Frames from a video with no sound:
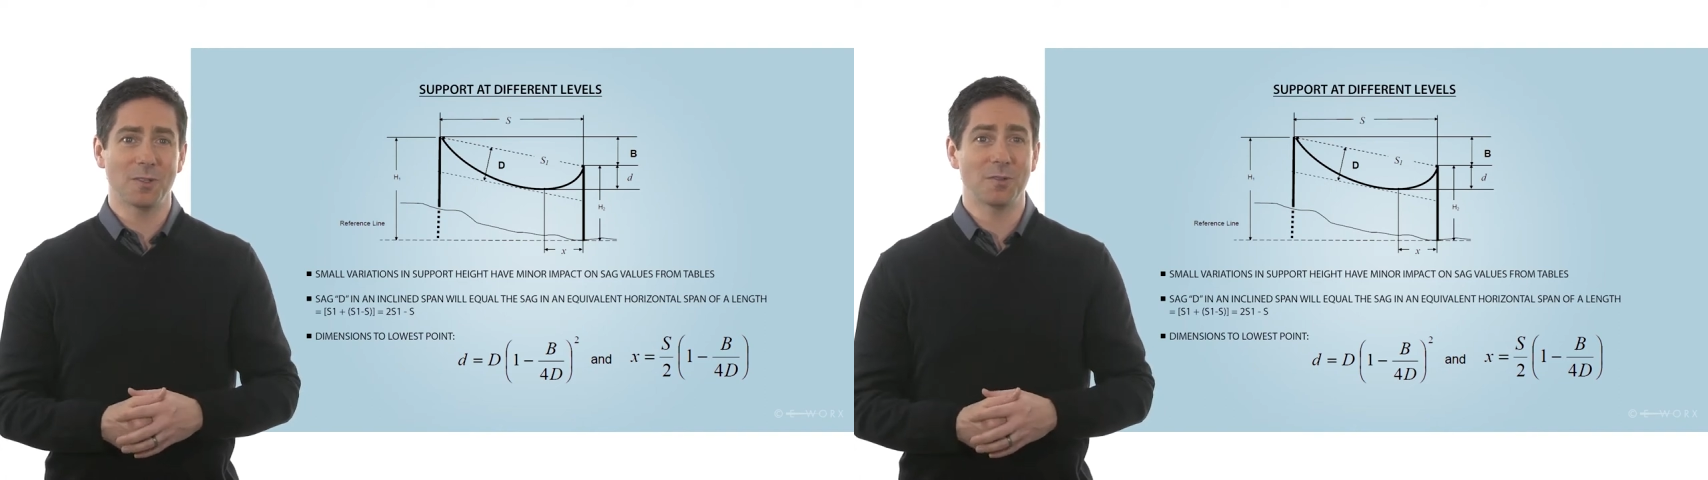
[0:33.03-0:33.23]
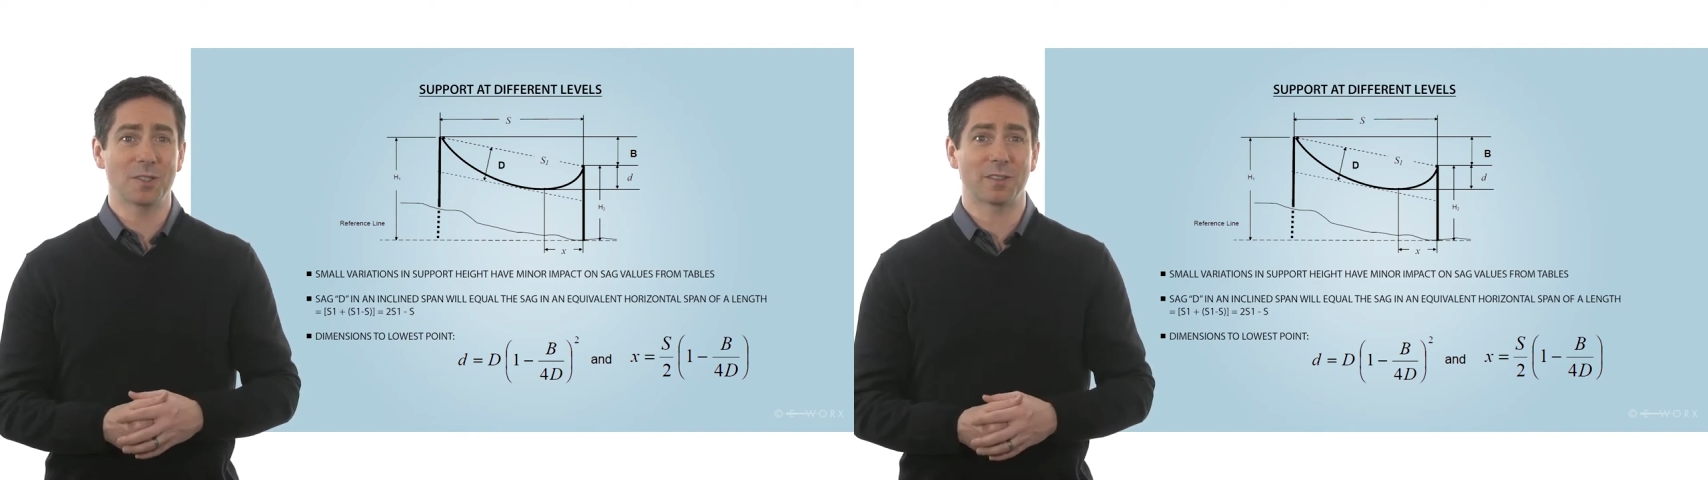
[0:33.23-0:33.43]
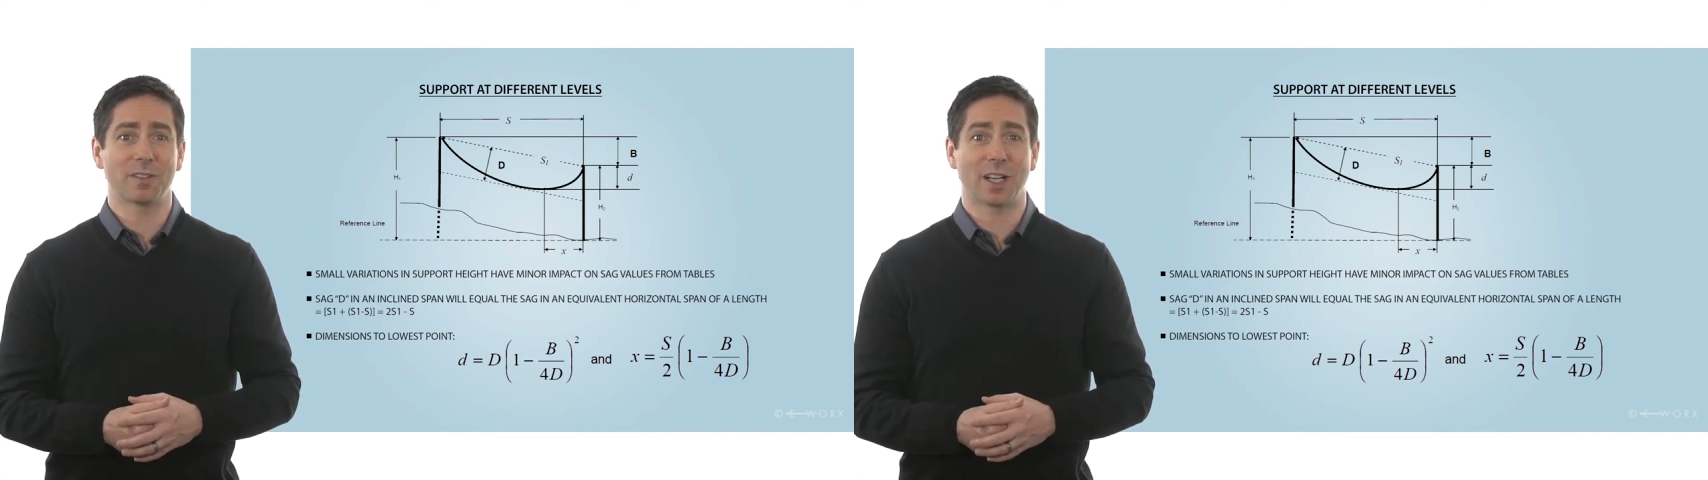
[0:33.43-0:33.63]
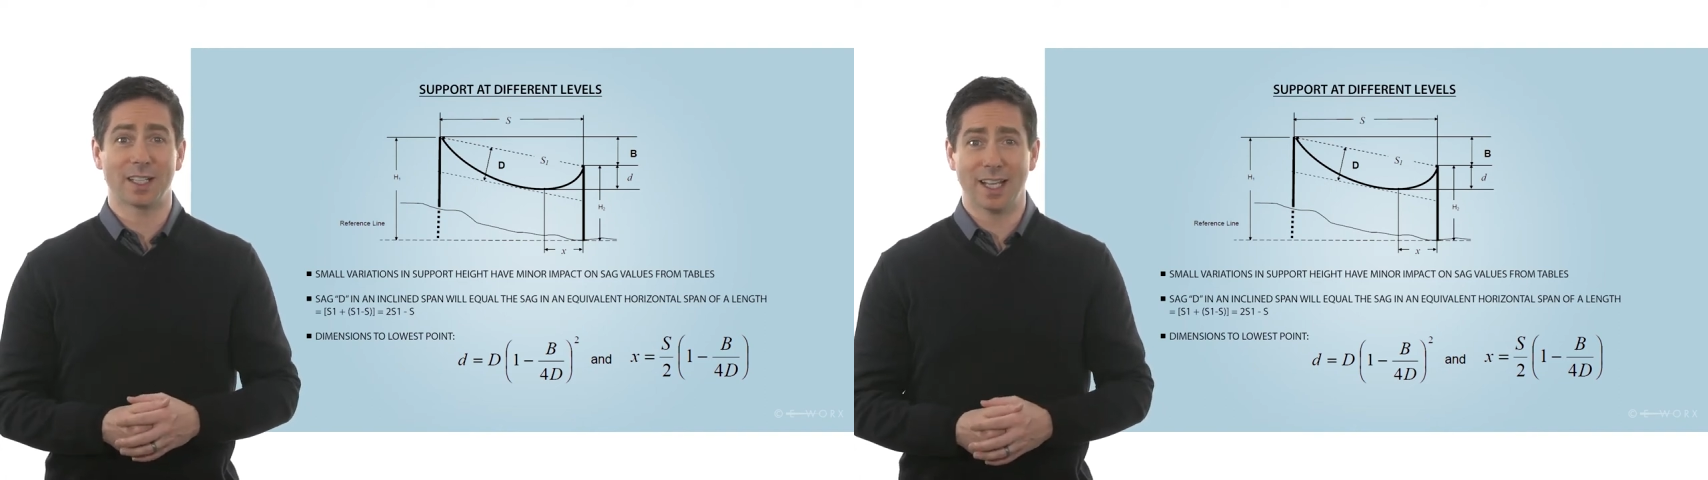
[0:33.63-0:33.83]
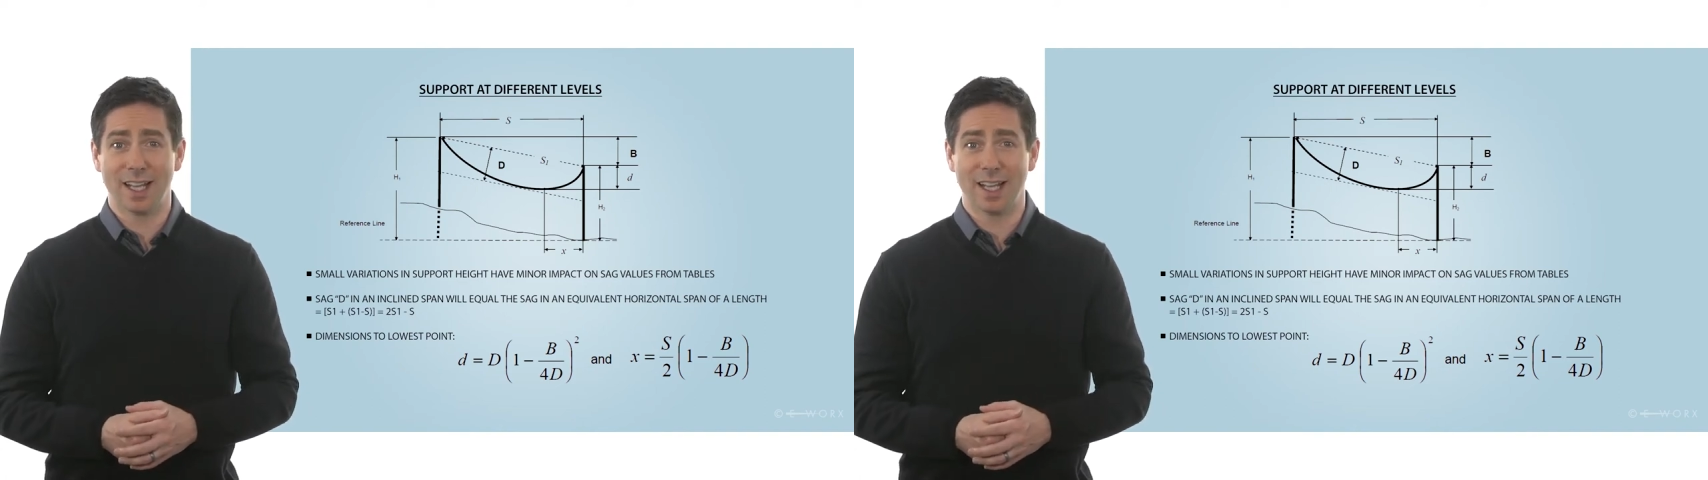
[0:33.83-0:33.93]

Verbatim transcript: used to find